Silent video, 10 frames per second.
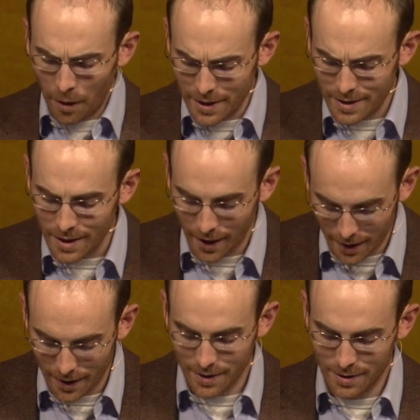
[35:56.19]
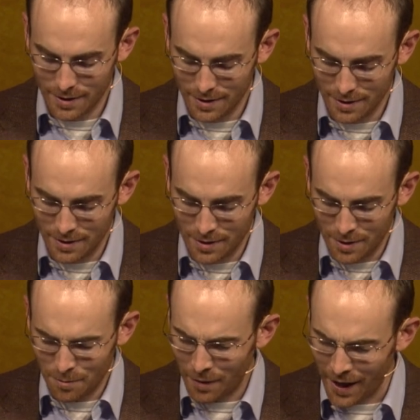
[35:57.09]
My son,
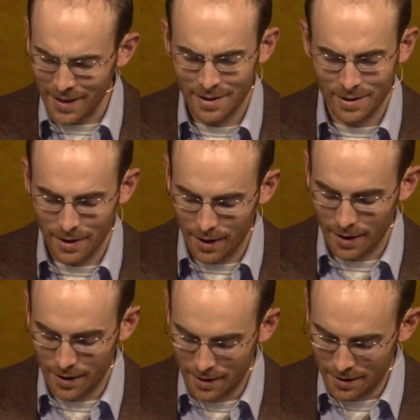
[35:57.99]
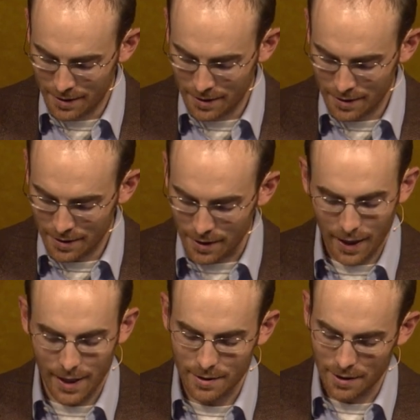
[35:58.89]
my son, said
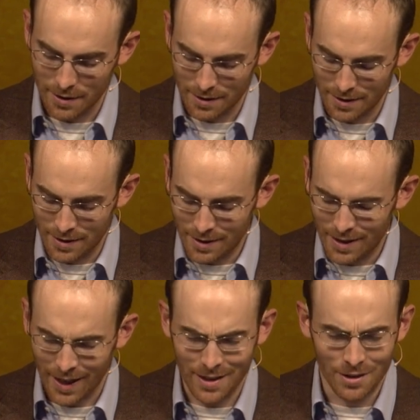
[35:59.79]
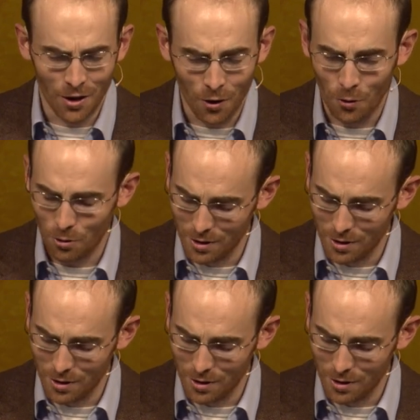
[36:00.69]
Aslan, I know.